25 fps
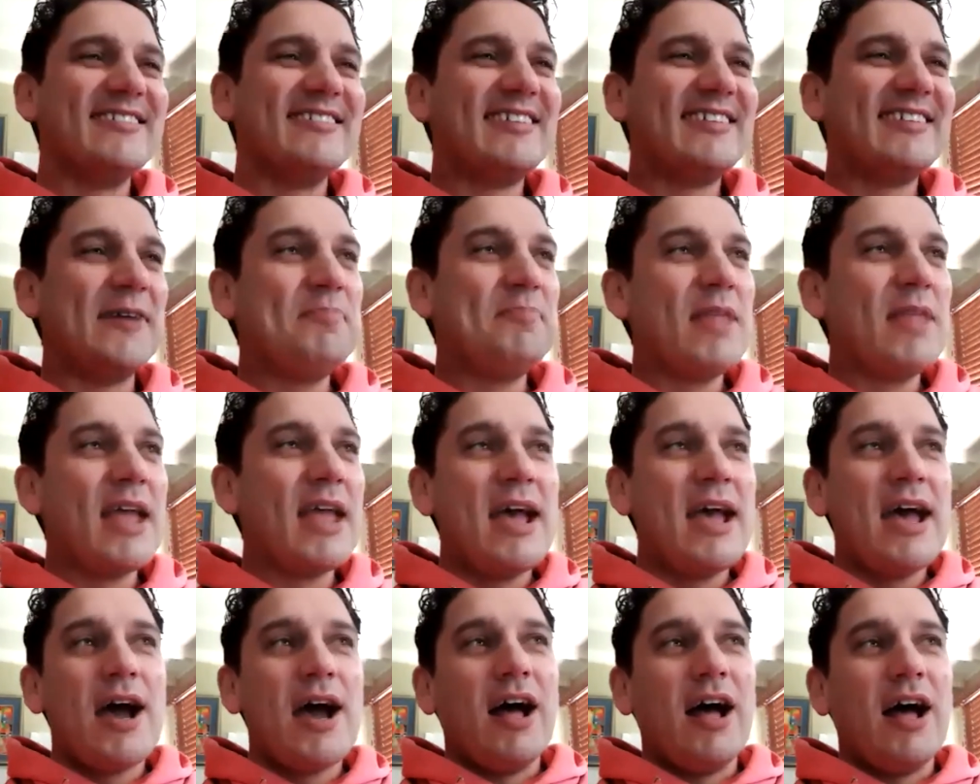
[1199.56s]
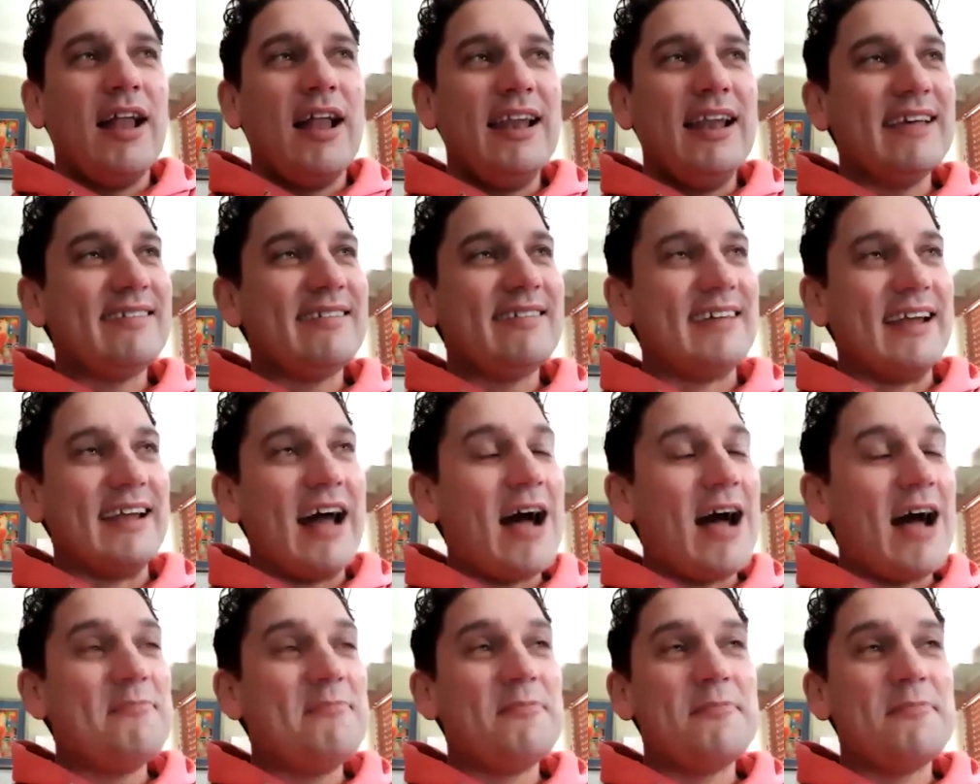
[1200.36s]
So listen,
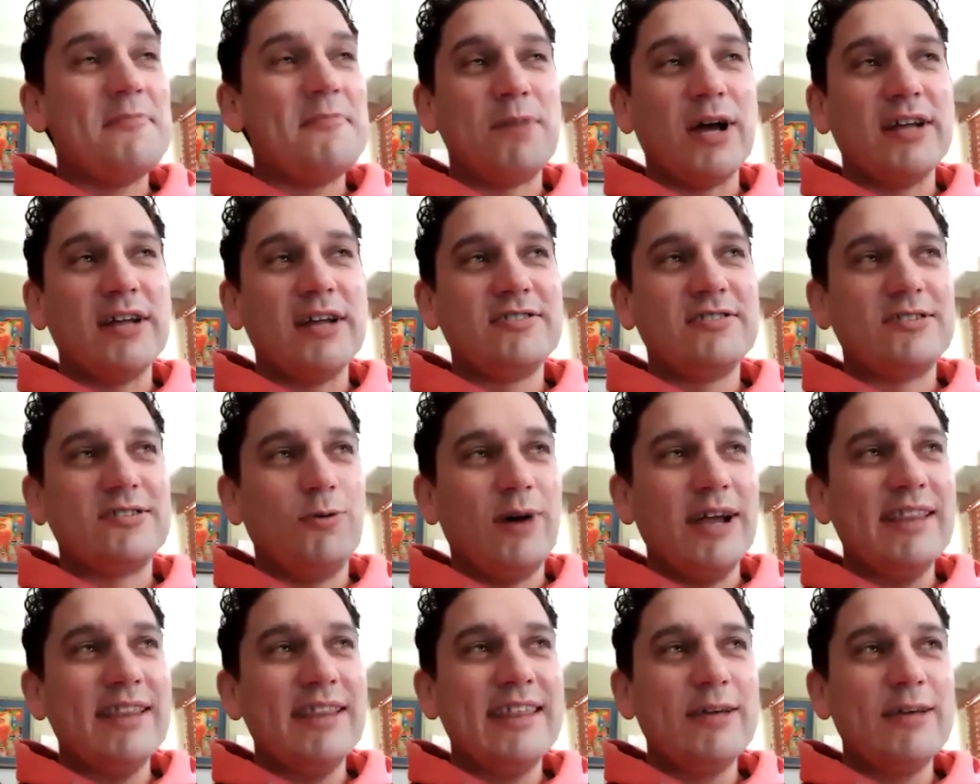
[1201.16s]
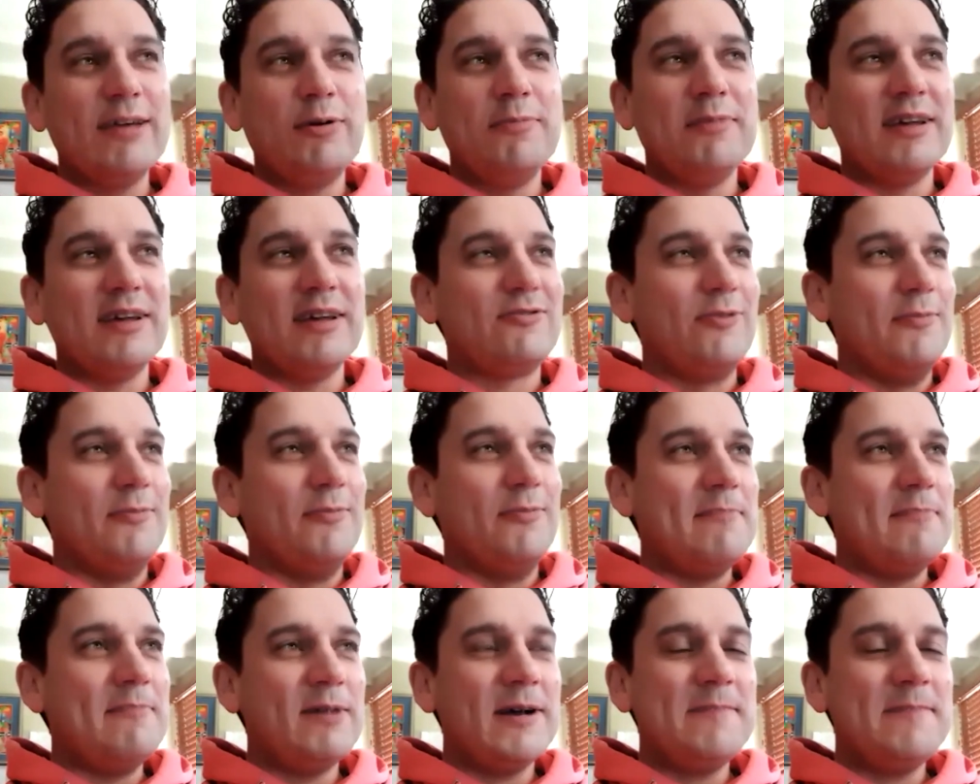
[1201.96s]
the one thing we must
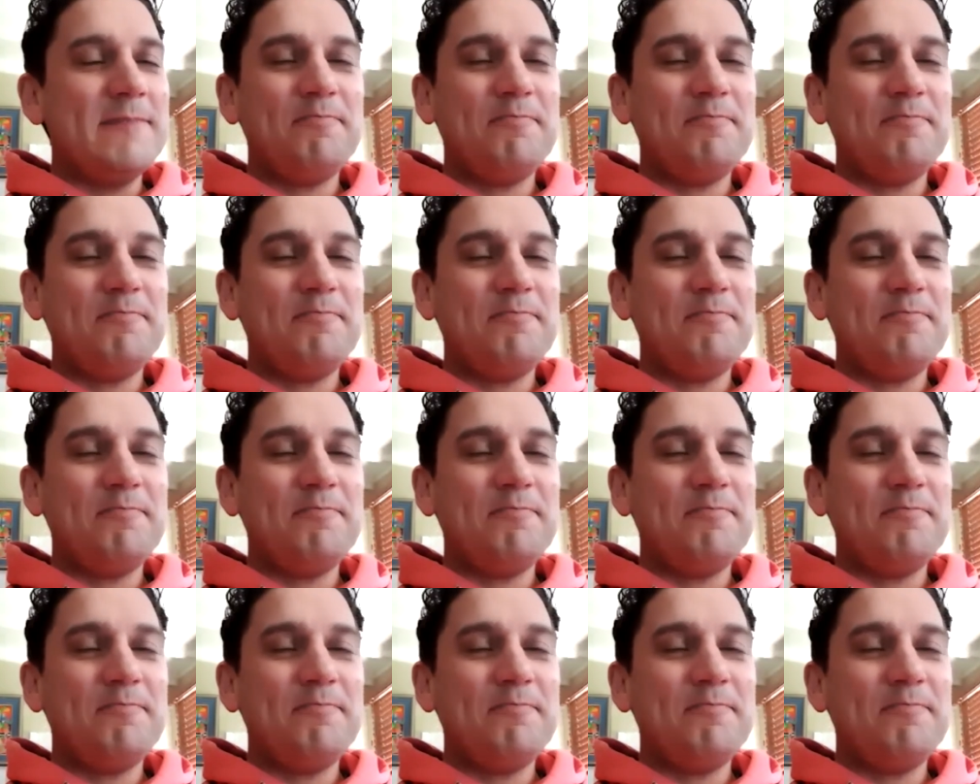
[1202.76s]
remember